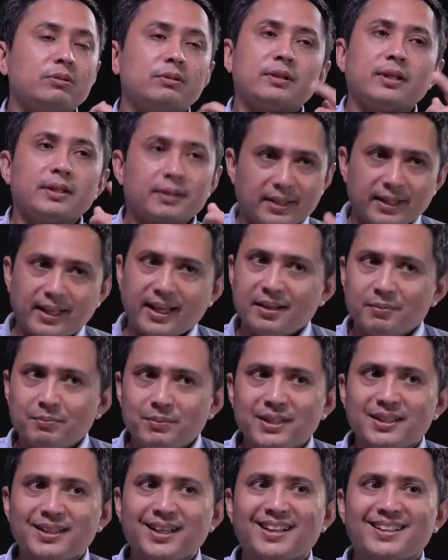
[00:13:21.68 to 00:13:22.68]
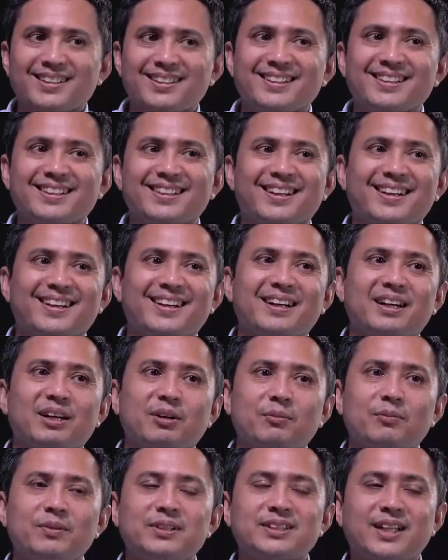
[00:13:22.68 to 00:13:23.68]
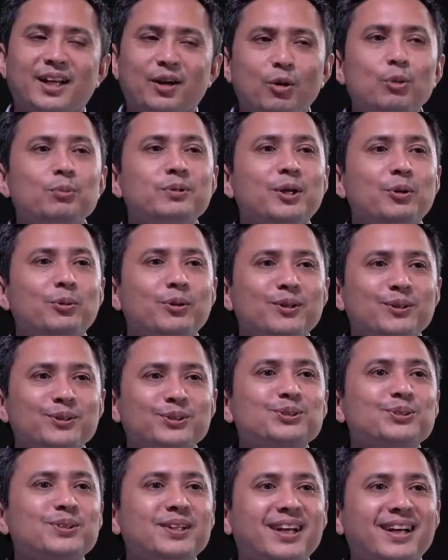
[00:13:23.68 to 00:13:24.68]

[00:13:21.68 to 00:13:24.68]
it can be done, which I hope they will also lah.